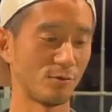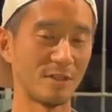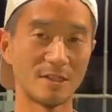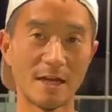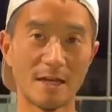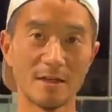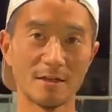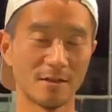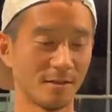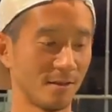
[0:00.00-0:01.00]

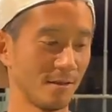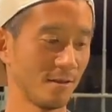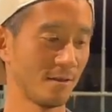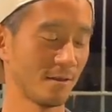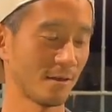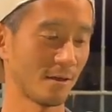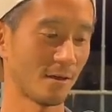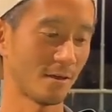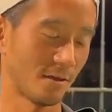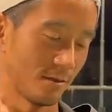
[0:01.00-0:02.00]
retain
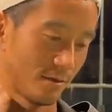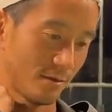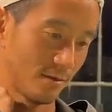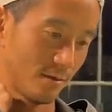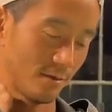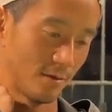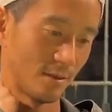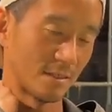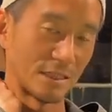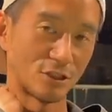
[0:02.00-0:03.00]
uh,
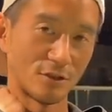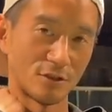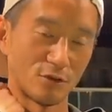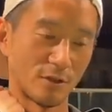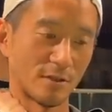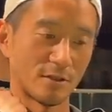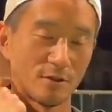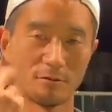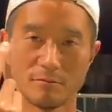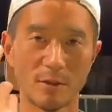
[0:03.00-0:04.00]
the tension in the string
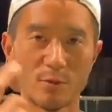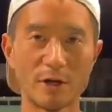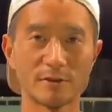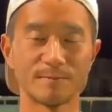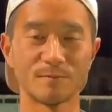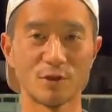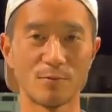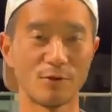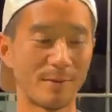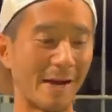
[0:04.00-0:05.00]
until it breaks. So
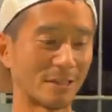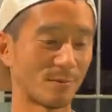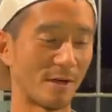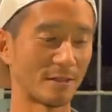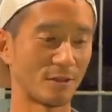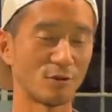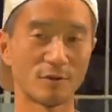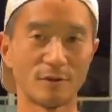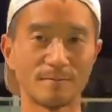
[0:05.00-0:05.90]
I'm really maximize the use of